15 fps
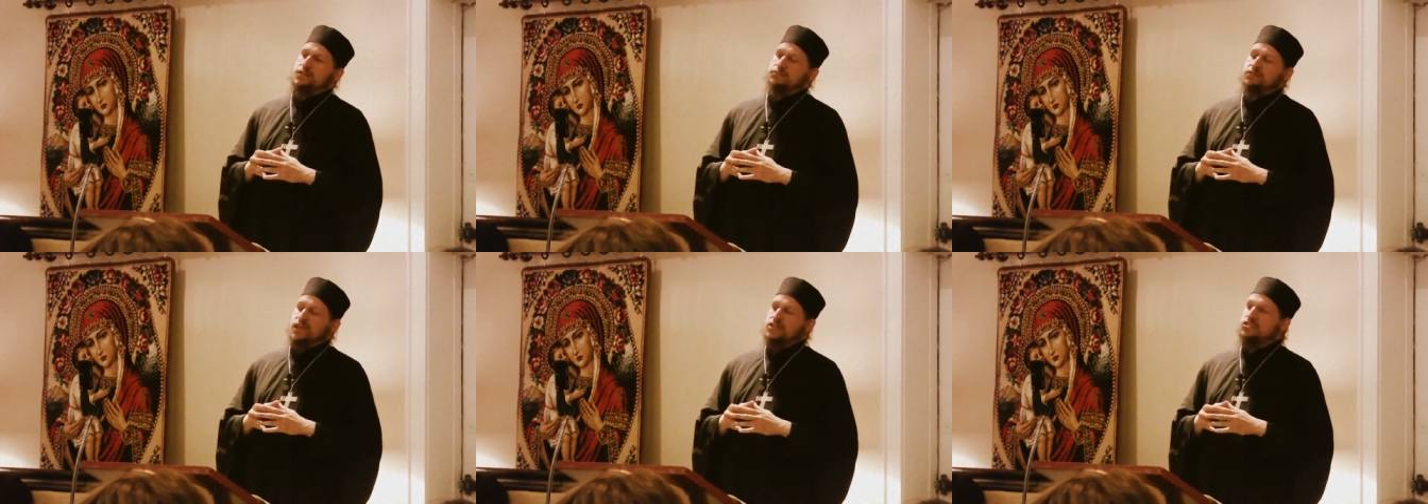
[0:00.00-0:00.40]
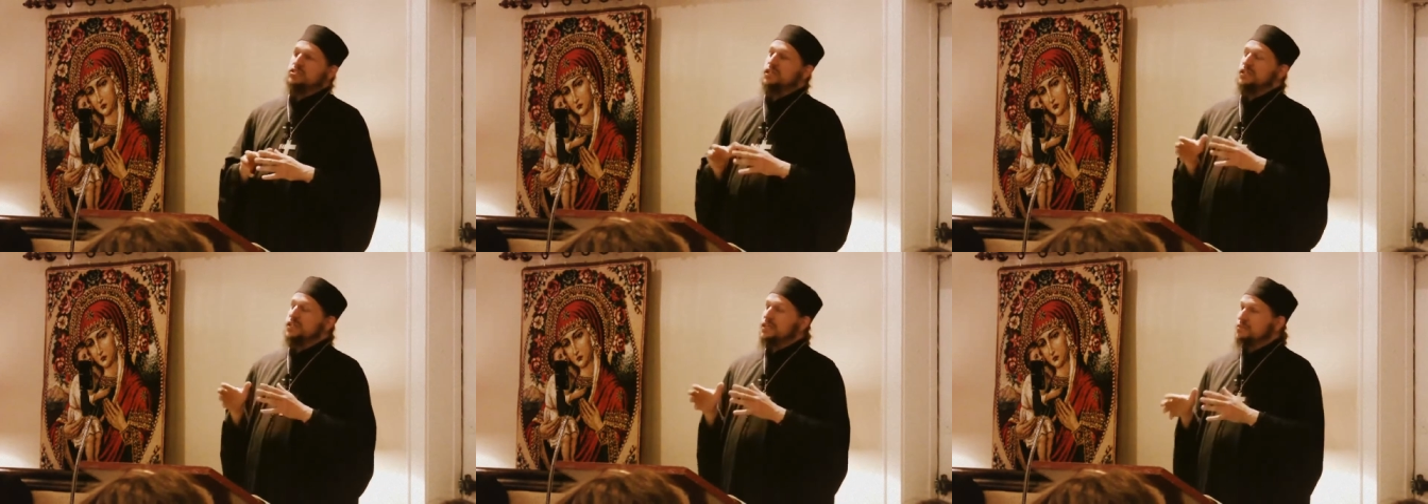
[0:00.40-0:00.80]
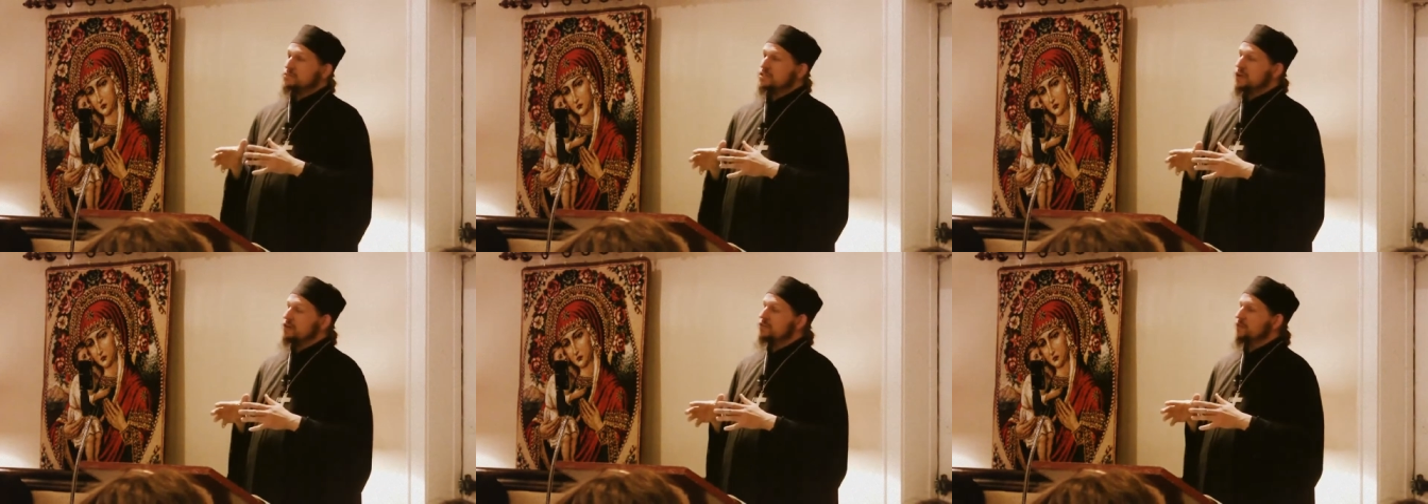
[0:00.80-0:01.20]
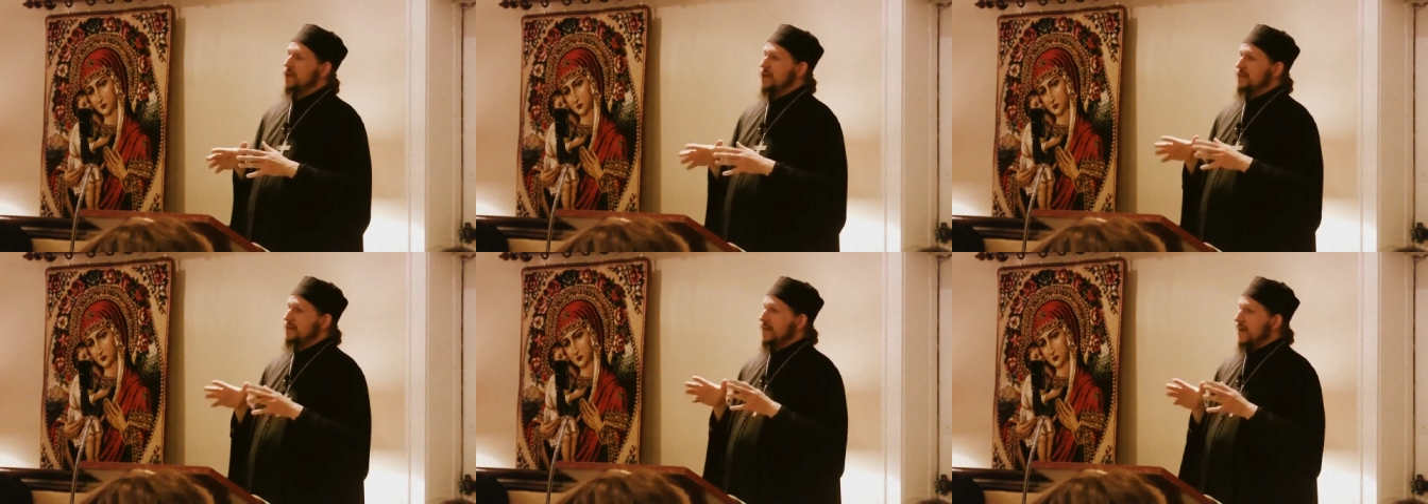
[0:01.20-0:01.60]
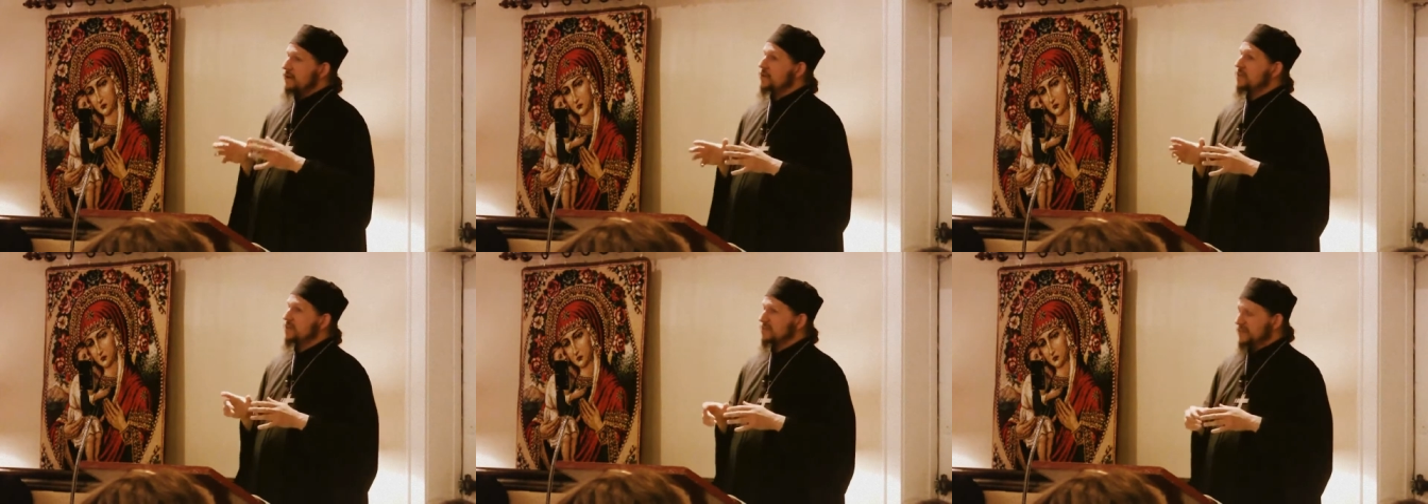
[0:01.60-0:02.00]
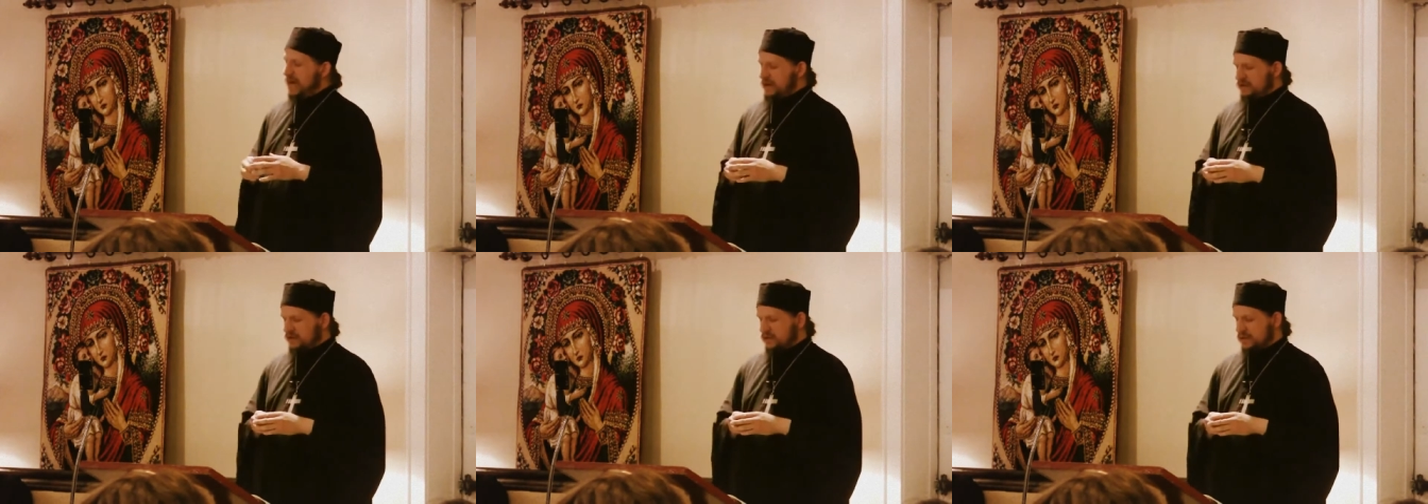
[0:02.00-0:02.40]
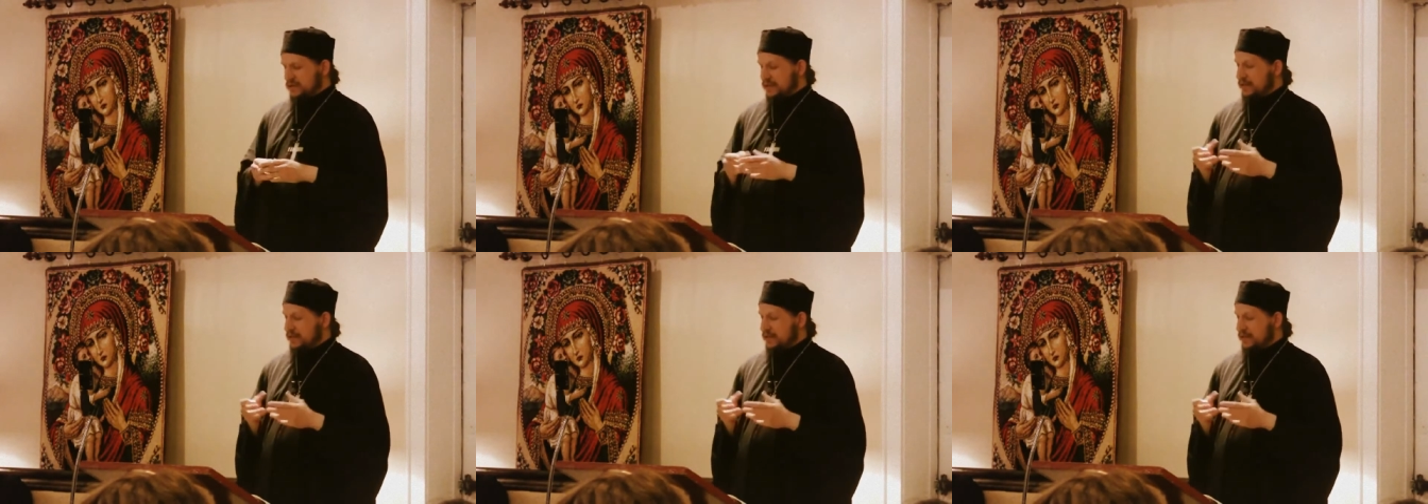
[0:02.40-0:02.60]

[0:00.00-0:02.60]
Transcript: temptation that he himself had and how he encountered it.